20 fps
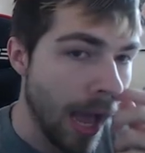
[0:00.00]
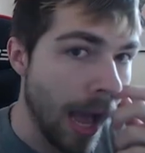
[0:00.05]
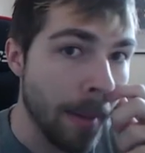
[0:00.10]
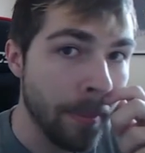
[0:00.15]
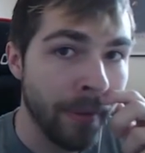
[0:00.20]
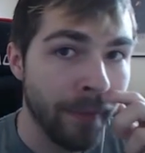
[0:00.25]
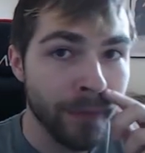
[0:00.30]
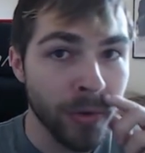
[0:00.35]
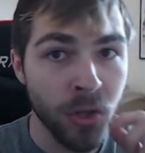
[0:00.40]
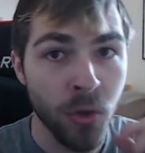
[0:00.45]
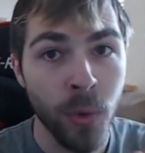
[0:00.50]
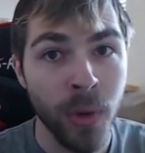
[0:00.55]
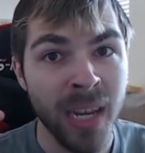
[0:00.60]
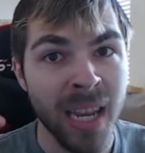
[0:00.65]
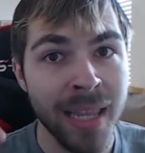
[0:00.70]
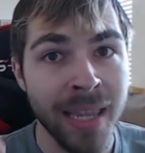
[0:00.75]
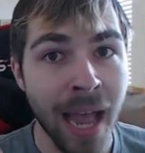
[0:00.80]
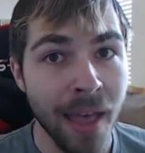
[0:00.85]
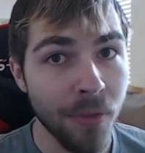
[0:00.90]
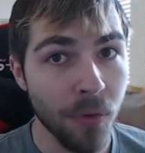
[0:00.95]
Uh, but if I do
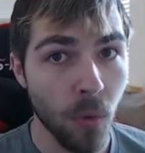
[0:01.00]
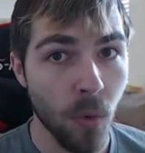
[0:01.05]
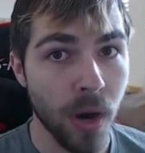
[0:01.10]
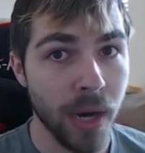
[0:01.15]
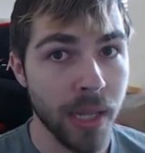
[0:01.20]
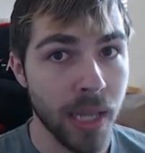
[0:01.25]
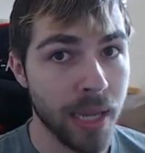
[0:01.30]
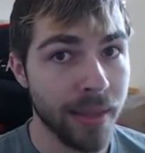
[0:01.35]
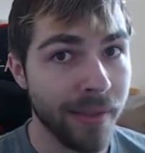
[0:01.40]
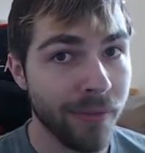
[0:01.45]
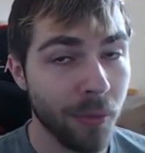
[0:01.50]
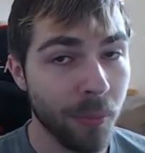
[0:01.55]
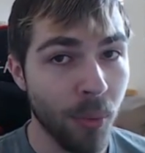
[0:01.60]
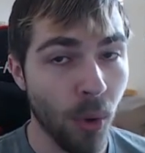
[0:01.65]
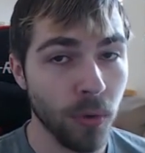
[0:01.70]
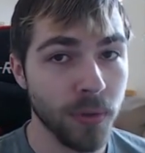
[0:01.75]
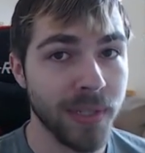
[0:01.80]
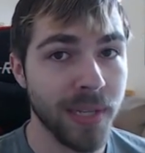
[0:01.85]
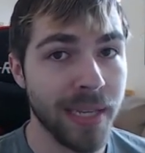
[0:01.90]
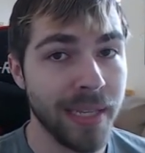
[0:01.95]
get another one, another
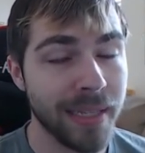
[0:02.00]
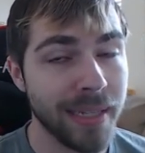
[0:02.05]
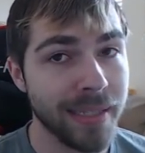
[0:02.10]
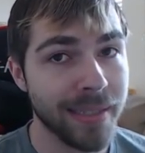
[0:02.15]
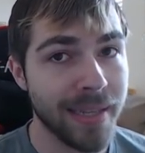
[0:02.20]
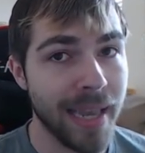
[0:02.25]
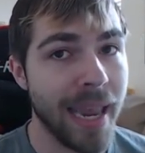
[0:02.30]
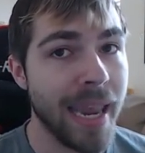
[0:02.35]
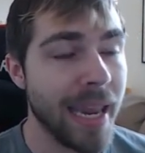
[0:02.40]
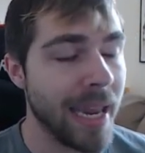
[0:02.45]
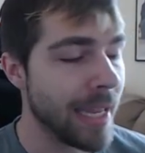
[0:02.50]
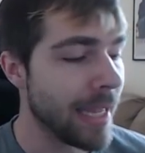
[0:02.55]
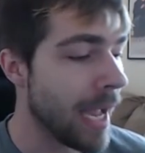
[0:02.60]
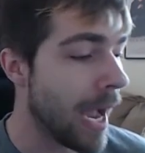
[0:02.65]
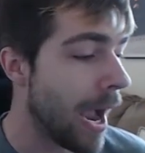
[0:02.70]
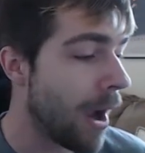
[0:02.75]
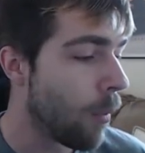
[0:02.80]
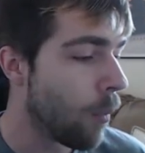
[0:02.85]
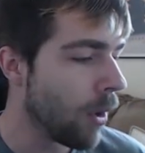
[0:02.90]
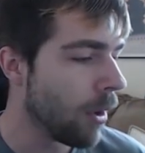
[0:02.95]
Boltund 10,
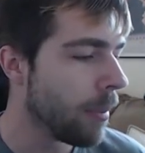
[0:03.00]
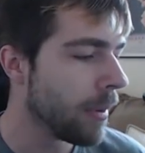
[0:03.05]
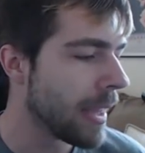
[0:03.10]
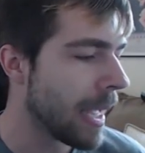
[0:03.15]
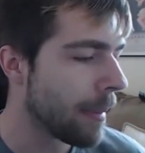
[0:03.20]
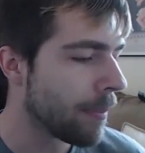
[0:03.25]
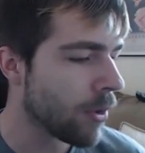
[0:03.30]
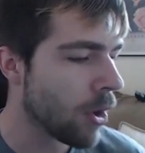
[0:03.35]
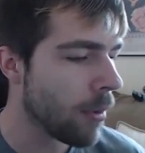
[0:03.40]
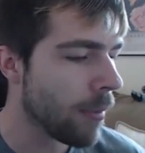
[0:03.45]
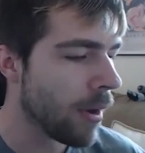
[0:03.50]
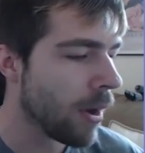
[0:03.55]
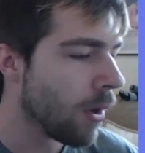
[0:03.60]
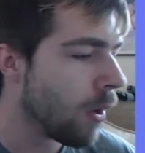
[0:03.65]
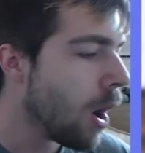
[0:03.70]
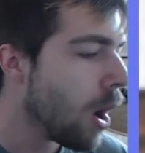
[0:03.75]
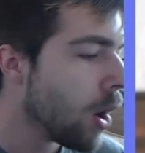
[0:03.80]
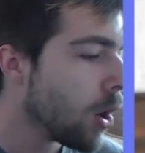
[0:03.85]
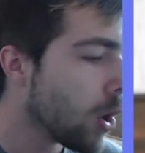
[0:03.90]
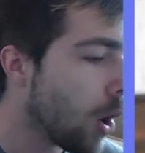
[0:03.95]
I will put that
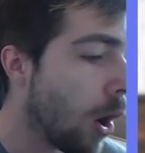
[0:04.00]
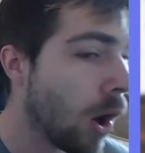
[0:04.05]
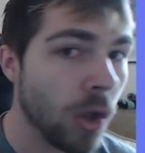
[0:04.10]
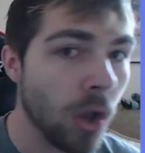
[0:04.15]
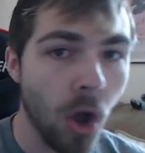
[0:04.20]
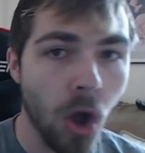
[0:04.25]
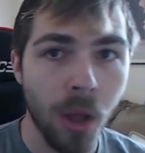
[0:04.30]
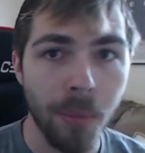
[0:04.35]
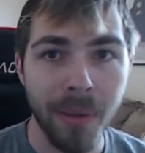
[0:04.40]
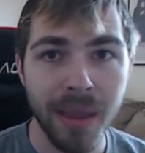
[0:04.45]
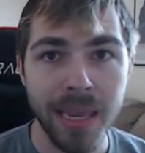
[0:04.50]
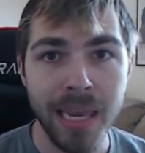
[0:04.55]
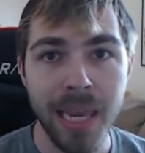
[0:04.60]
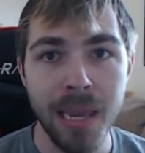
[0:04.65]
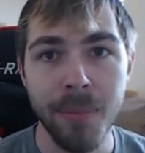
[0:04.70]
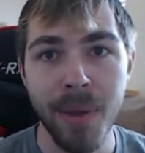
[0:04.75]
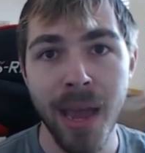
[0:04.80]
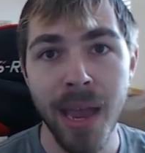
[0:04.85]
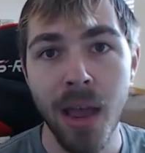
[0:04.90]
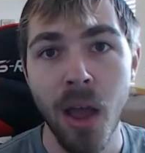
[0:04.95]
promo card on my
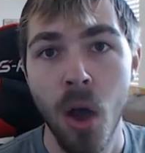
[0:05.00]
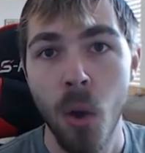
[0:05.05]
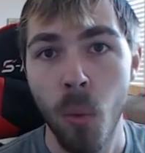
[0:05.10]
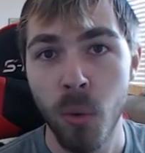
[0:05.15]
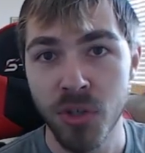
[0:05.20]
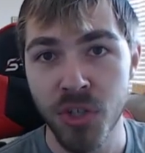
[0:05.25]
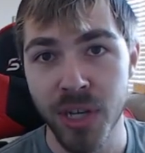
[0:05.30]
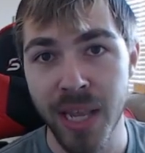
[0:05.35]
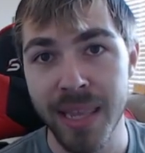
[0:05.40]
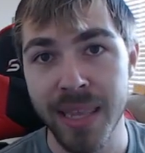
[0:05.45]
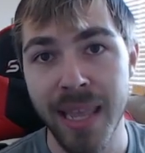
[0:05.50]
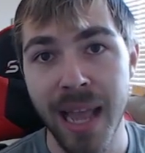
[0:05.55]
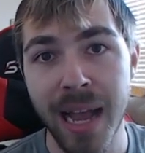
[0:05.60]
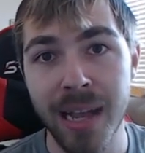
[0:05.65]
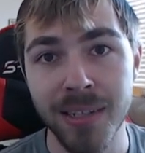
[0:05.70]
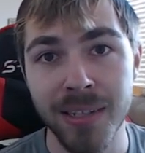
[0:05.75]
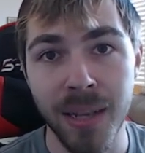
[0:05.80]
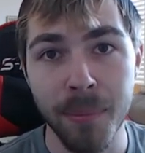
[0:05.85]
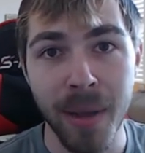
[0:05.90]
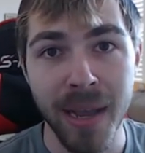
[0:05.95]
eBay, which again,
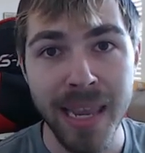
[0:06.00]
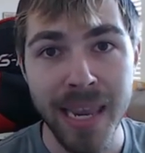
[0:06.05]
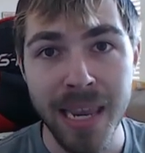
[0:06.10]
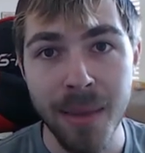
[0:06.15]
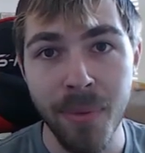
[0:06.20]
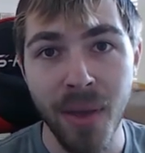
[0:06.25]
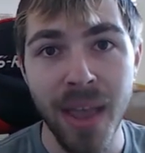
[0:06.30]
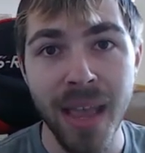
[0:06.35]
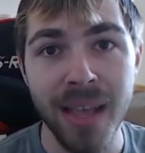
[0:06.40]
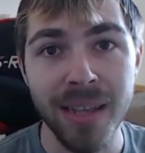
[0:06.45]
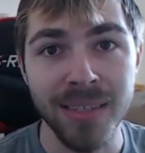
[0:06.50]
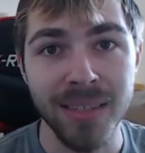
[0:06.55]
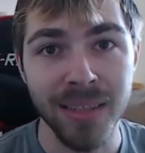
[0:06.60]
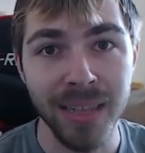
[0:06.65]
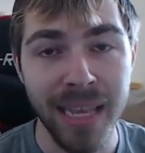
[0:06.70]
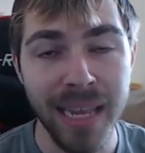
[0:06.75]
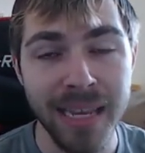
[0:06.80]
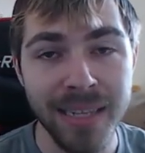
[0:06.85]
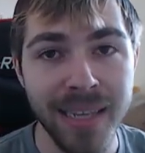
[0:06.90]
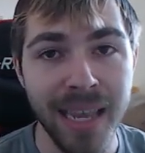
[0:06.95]
guys, my eBay is
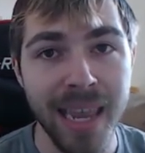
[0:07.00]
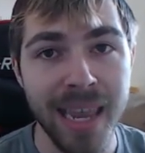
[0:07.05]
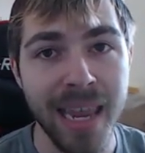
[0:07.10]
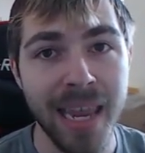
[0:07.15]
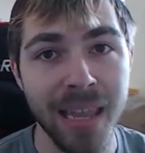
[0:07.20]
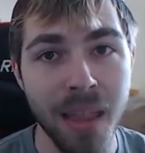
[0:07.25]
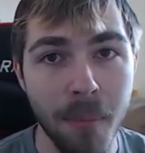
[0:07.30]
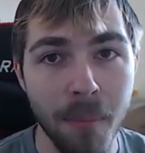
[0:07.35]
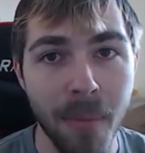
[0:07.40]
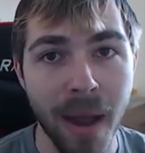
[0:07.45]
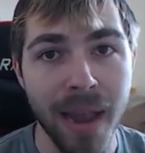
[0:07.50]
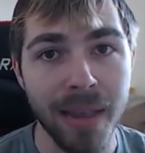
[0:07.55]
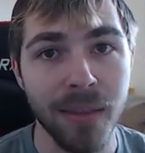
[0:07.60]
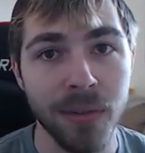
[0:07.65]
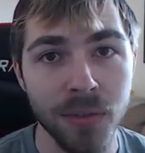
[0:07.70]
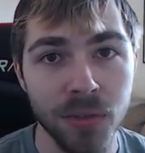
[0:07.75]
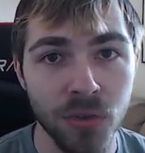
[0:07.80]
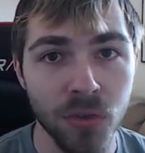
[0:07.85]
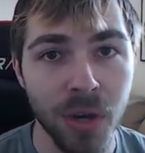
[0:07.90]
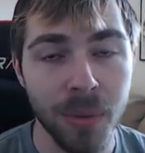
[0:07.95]
linked in my
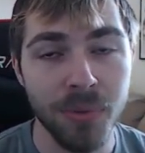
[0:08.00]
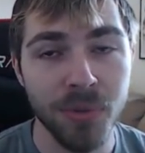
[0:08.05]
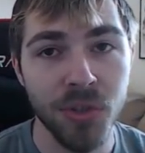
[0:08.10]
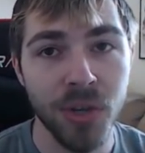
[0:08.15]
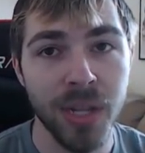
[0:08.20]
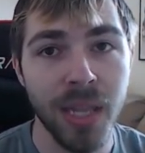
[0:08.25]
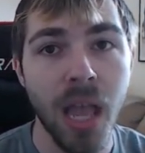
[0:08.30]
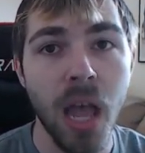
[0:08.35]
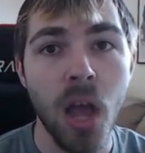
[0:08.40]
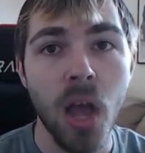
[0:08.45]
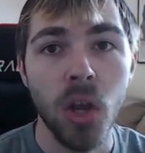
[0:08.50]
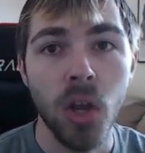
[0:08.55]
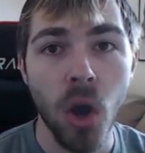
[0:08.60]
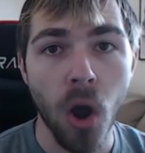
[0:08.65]
description.